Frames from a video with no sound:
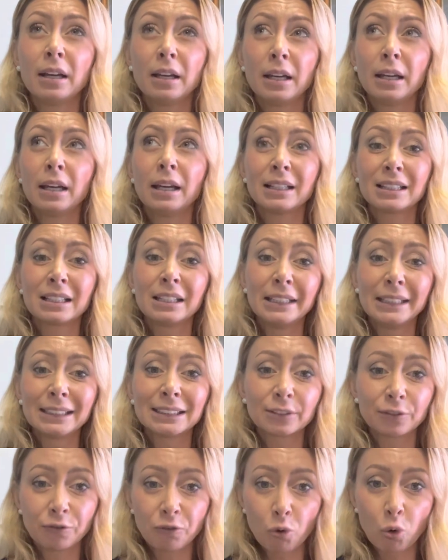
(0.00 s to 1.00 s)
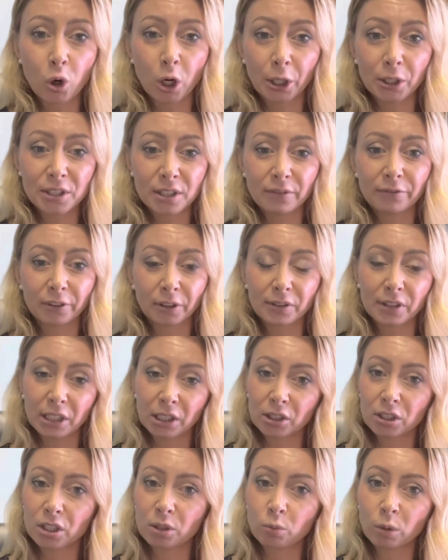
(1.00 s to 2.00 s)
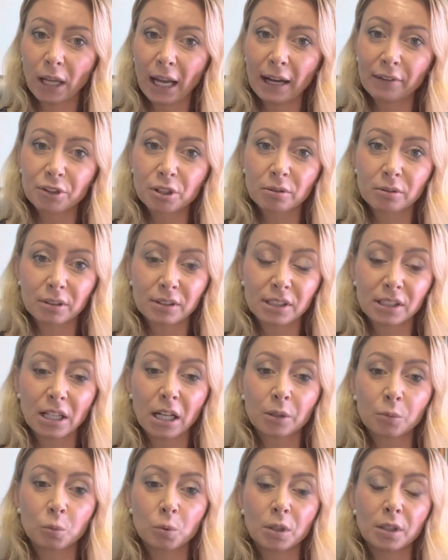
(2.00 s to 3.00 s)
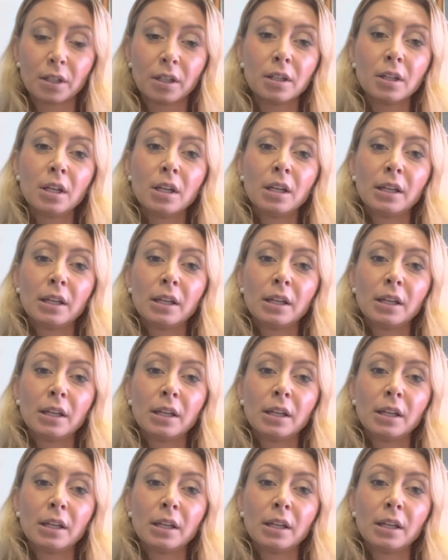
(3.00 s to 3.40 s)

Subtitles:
at least 4 different things you will have to consult with an